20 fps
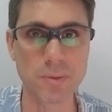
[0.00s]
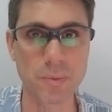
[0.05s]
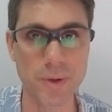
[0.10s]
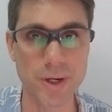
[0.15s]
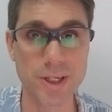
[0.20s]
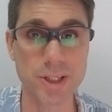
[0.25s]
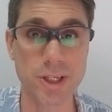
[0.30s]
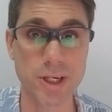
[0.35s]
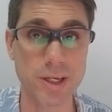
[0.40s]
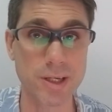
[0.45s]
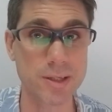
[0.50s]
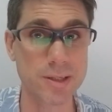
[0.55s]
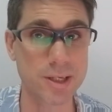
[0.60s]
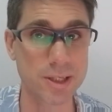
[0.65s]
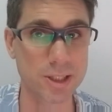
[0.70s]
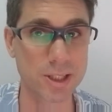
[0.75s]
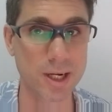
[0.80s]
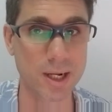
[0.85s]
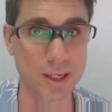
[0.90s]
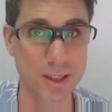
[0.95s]
which is a
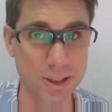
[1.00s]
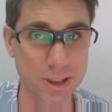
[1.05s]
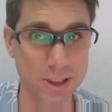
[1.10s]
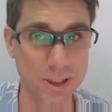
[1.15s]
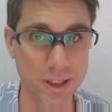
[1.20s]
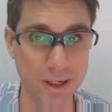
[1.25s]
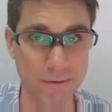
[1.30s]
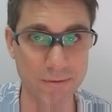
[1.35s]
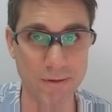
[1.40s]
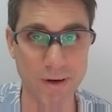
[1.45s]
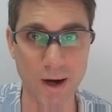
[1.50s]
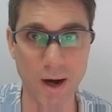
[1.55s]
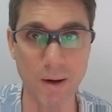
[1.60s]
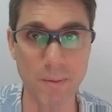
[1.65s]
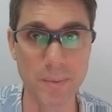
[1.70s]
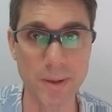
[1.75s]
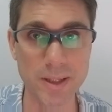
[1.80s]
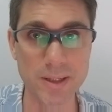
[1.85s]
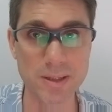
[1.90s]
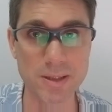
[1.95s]
challenging
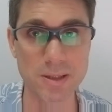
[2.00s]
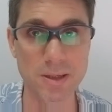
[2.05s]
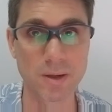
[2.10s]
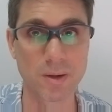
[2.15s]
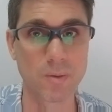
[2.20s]
environment,